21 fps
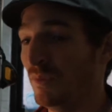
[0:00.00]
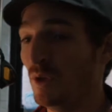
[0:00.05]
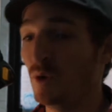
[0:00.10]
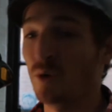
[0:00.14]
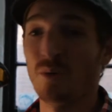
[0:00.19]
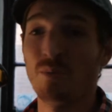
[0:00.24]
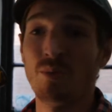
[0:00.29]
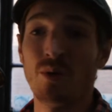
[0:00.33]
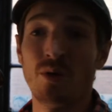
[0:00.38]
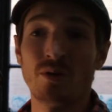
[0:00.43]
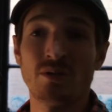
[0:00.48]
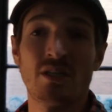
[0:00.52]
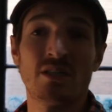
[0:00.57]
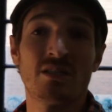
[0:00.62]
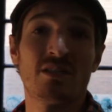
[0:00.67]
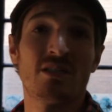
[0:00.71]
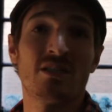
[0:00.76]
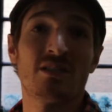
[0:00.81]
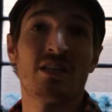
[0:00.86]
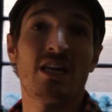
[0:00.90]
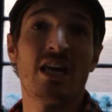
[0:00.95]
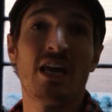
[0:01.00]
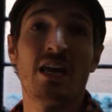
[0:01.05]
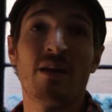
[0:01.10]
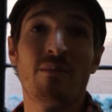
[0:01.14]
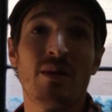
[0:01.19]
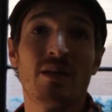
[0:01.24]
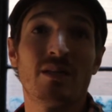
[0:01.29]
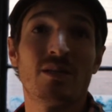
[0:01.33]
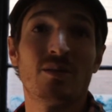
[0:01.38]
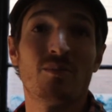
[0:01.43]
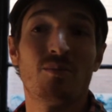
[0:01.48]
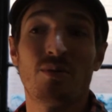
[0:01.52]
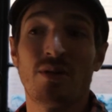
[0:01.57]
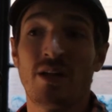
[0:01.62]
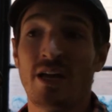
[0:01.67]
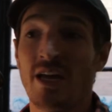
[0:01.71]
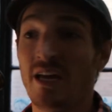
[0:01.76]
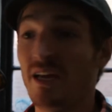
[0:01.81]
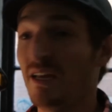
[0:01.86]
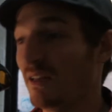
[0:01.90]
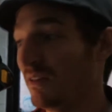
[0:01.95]
newer processes came into
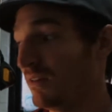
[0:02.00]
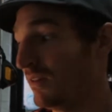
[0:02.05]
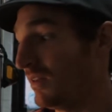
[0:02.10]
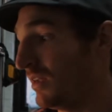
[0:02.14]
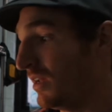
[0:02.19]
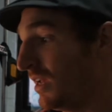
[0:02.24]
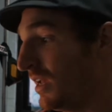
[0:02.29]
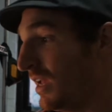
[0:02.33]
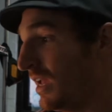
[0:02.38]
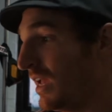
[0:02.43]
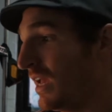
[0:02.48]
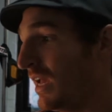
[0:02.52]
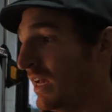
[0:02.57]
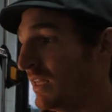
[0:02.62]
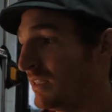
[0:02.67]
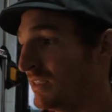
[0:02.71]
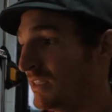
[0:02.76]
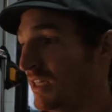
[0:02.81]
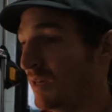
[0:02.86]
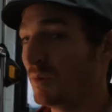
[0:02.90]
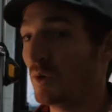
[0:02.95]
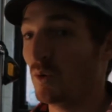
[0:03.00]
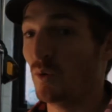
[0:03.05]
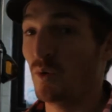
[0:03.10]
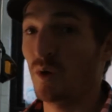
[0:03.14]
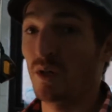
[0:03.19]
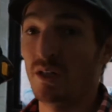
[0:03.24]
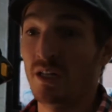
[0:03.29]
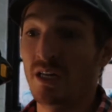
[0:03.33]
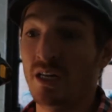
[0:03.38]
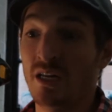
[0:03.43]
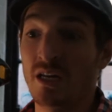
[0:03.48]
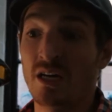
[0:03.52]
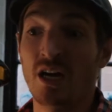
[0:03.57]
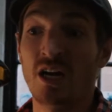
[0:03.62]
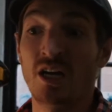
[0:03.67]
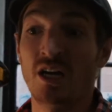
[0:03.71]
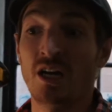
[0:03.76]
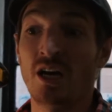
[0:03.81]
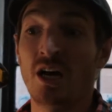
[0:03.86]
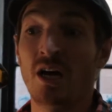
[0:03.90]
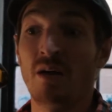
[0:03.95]
play, and subsequently it
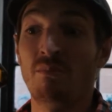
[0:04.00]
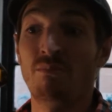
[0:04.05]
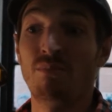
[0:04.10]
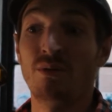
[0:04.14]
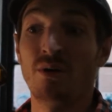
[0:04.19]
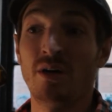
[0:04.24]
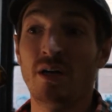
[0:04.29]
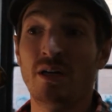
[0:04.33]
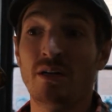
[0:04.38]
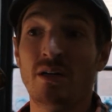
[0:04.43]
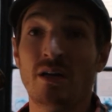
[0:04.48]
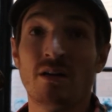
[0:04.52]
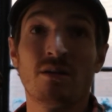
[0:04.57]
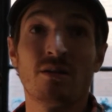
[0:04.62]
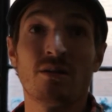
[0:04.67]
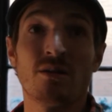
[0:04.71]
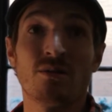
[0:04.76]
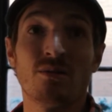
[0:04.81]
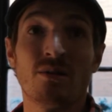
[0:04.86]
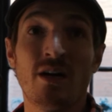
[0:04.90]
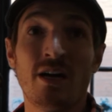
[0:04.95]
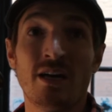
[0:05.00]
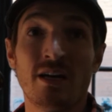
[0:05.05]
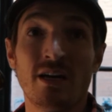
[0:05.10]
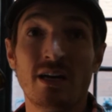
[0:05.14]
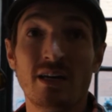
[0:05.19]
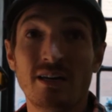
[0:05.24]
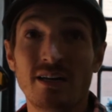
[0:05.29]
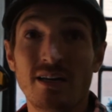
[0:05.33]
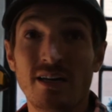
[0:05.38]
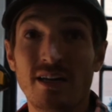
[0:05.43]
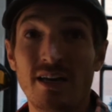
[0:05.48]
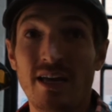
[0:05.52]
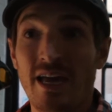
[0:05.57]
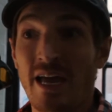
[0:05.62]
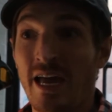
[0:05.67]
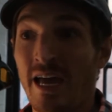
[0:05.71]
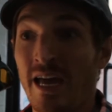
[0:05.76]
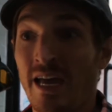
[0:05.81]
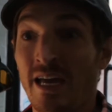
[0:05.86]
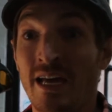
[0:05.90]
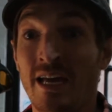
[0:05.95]
kind of got buried under the rug.
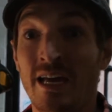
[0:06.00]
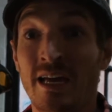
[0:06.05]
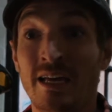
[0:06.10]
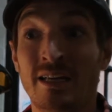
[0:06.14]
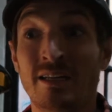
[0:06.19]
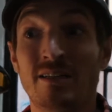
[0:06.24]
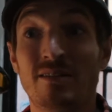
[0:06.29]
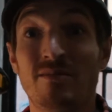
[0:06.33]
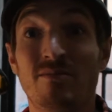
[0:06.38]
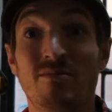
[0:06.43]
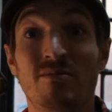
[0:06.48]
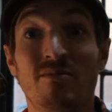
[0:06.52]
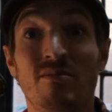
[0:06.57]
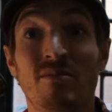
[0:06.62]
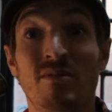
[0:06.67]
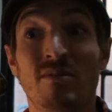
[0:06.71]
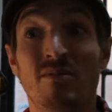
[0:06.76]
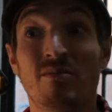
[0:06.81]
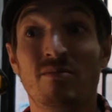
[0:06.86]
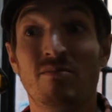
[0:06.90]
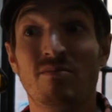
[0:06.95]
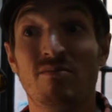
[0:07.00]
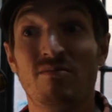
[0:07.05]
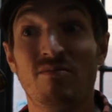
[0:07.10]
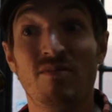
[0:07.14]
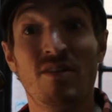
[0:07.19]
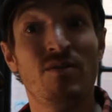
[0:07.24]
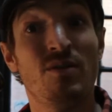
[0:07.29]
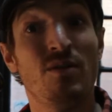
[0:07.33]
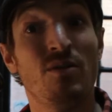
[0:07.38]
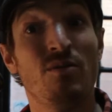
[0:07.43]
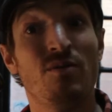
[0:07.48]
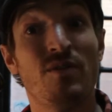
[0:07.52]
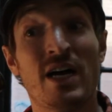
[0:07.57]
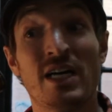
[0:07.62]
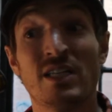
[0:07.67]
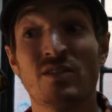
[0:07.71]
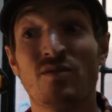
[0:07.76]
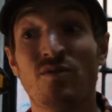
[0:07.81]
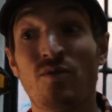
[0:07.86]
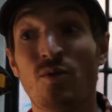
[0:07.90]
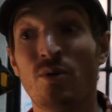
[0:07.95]
And if you
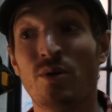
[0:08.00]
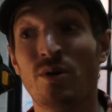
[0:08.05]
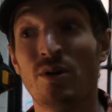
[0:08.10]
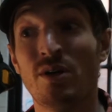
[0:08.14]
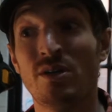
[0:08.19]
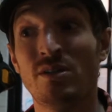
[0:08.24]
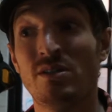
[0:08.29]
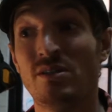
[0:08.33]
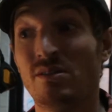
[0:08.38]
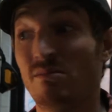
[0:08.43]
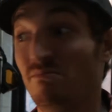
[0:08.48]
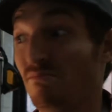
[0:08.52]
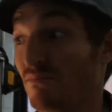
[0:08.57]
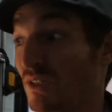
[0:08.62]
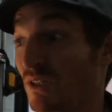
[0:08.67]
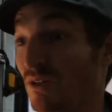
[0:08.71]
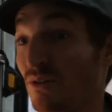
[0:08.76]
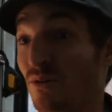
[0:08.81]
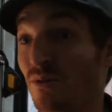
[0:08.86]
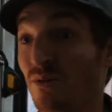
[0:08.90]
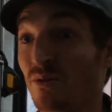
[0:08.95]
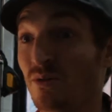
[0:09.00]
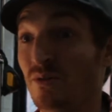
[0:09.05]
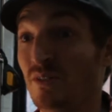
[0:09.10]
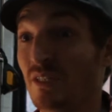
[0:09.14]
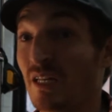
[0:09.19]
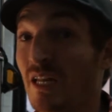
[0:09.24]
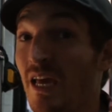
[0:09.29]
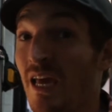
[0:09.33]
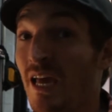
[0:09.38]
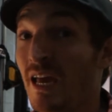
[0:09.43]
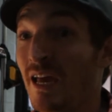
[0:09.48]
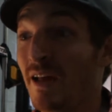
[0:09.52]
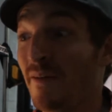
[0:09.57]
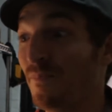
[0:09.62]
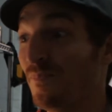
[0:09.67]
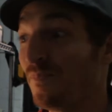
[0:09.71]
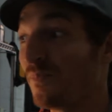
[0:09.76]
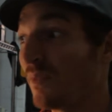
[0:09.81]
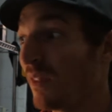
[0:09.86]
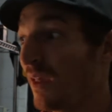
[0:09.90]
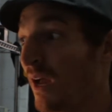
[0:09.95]
fast forward to
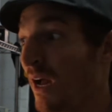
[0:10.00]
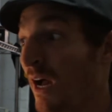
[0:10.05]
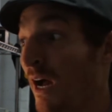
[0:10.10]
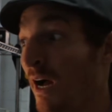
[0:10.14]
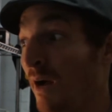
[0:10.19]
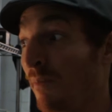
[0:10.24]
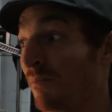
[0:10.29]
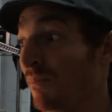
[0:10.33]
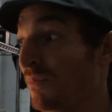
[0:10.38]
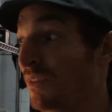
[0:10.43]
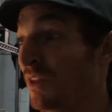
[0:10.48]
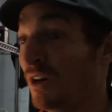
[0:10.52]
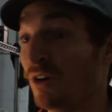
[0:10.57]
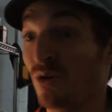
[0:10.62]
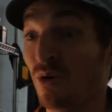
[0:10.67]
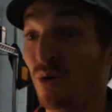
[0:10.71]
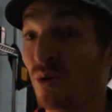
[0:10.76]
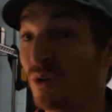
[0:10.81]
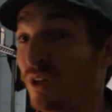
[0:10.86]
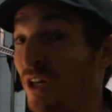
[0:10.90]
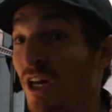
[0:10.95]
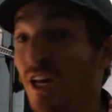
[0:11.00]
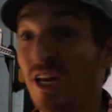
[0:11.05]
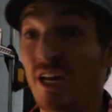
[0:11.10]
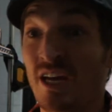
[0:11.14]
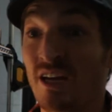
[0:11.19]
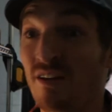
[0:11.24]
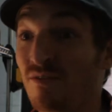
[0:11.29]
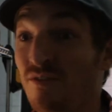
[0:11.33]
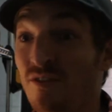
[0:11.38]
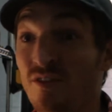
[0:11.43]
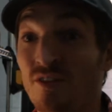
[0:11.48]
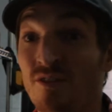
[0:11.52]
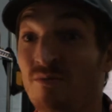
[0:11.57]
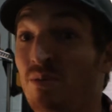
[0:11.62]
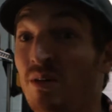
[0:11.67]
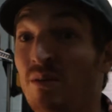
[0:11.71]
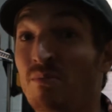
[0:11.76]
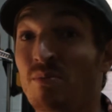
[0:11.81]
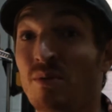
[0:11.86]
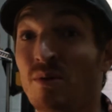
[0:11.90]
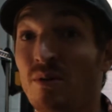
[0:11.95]
today, there are only a handful
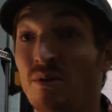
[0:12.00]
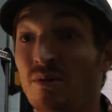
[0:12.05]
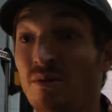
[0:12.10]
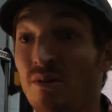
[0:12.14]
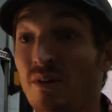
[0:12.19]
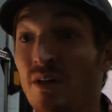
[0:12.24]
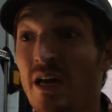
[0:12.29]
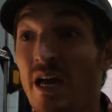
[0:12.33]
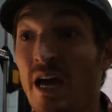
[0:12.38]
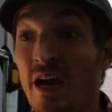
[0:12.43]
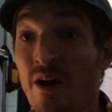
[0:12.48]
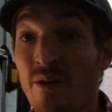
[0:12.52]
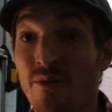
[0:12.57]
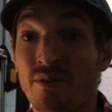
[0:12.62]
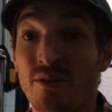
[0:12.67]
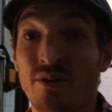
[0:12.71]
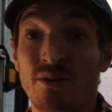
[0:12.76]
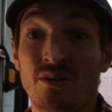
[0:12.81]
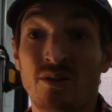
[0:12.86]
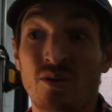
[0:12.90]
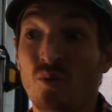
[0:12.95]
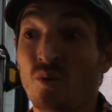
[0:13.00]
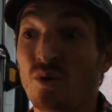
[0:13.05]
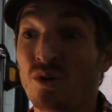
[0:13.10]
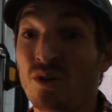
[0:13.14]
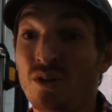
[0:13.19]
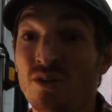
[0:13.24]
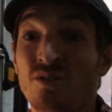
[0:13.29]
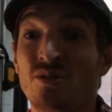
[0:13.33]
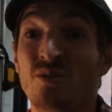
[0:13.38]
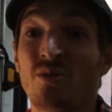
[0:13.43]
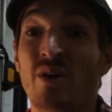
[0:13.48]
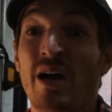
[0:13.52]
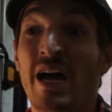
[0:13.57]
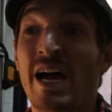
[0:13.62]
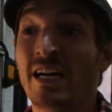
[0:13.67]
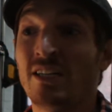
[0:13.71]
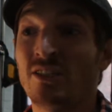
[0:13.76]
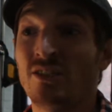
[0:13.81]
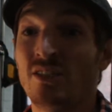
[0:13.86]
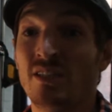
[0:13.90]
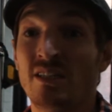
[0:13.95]
of people out there in the world who
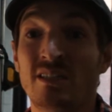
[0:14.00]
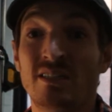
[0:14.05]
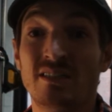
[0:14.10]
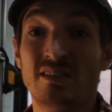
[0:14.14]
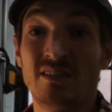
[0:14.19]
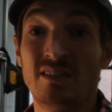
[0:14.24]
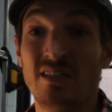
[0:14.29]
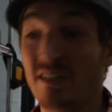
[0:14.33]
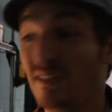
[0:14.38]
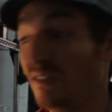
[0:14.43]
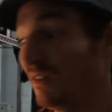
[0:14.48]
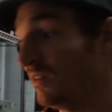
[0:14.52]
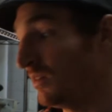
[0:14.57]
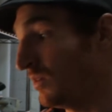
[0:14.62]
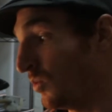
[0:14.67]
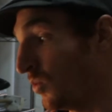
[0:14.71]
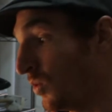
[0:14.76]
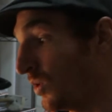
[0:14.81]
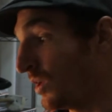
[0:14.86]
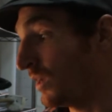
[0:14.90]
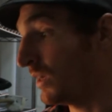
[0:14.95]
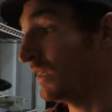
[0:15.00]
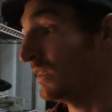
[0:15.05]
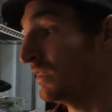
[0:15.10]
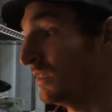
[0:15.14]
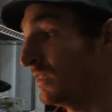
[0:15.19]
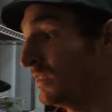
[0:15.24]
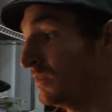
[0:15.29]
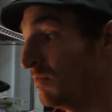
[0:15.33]
actually continue to work in